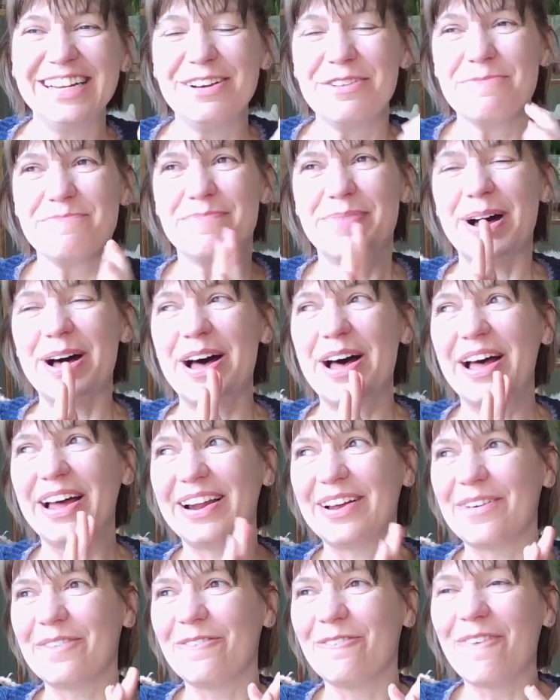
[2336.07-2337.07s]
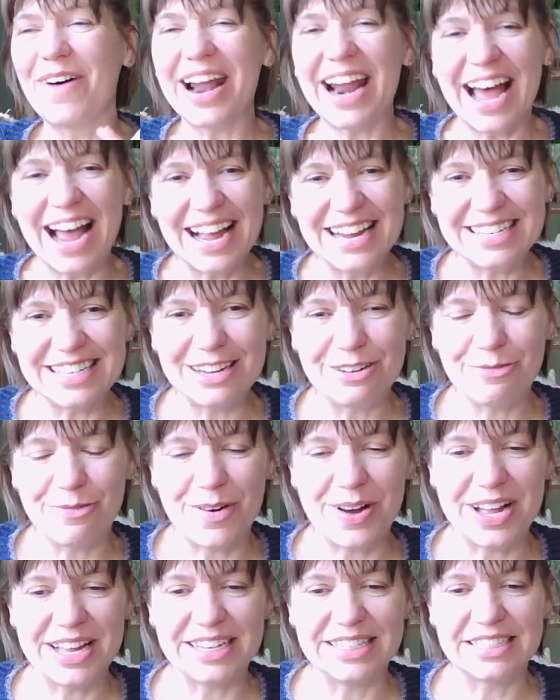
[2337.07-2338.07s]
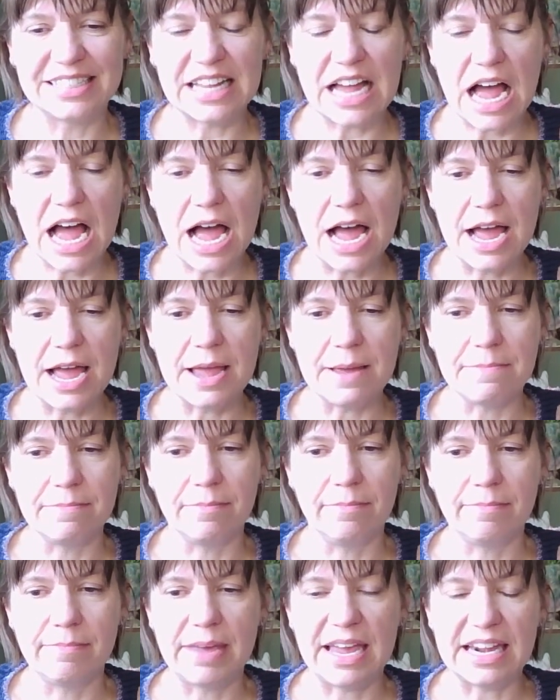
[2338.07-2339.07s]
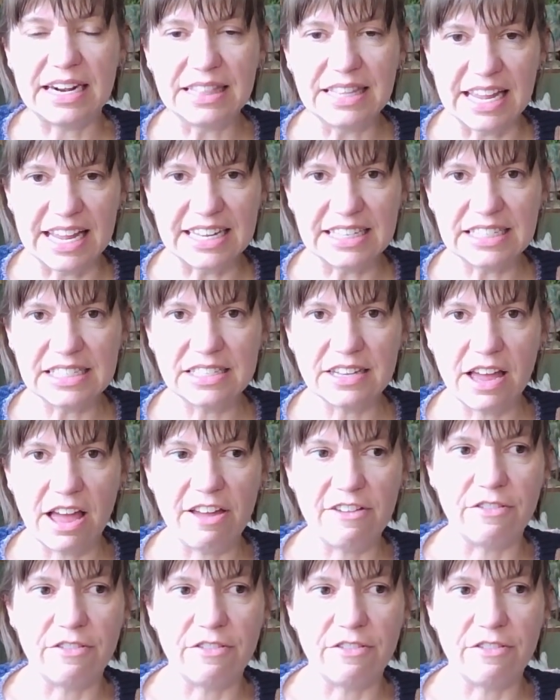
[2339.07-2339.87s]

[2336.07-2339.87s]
But what I did was I made a list of